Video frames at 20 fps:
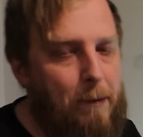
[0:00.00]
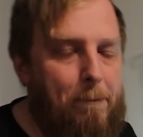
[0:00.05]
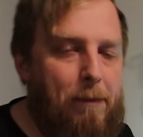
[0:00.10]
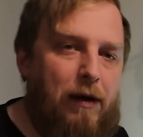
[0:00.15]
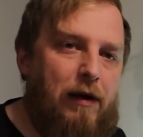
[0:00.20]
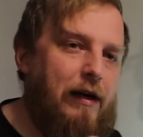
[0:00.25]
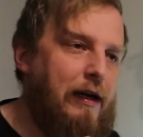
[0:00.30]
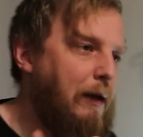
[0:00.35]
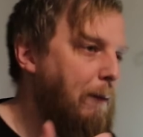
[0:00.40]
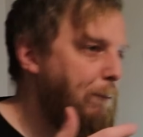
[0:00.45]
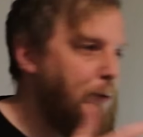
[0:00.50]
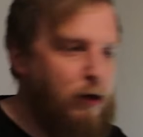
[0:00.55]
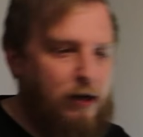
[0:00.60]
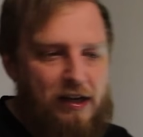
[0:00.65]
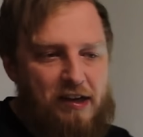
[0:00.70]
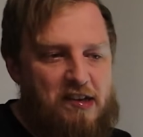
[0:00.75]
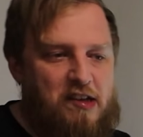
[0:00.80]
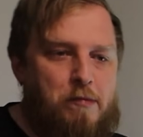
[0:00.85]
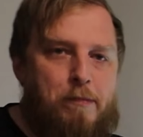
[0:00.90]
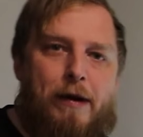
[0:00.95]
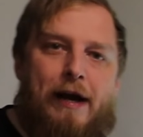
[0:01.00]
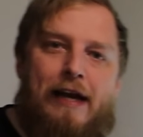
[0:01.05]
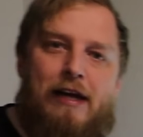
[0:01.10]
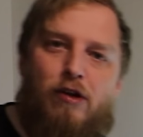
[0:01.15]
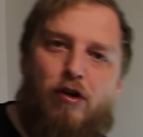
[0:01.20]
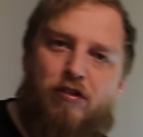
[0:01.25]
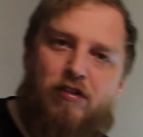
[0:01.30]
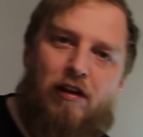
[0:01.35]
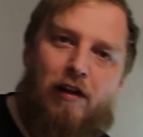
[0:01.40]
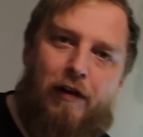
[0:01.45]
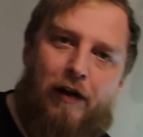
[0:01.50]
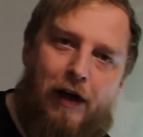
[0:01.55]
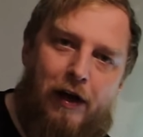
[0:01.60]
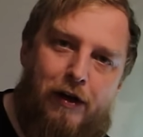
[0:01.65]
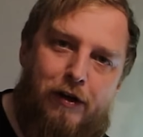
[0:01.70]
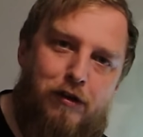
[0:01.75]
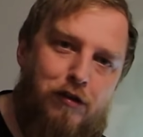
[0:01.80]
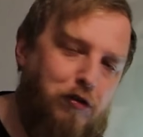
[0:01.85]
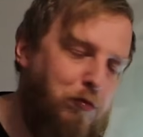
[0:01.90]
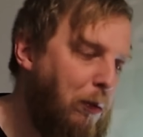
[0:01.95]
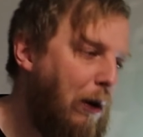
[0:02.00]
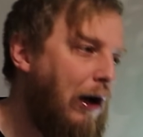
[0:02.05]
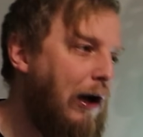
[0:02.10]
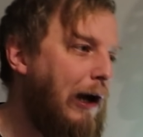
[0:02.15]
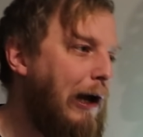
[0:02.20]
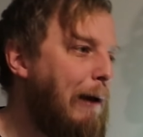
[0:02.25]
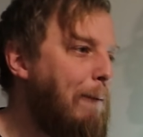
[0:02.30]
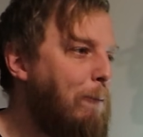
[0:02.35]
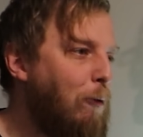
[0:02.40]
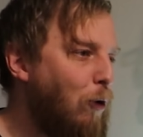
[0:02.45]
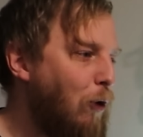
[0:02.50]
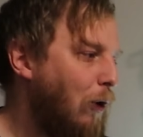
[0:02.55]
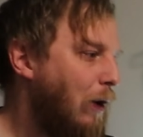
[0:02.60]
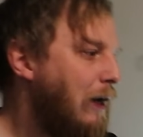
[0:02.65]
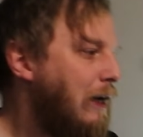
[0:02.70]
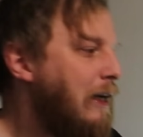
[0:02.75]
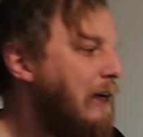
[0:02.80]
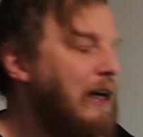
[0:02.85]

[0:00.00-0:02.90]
by putting a spray nozzle on a hose pipe or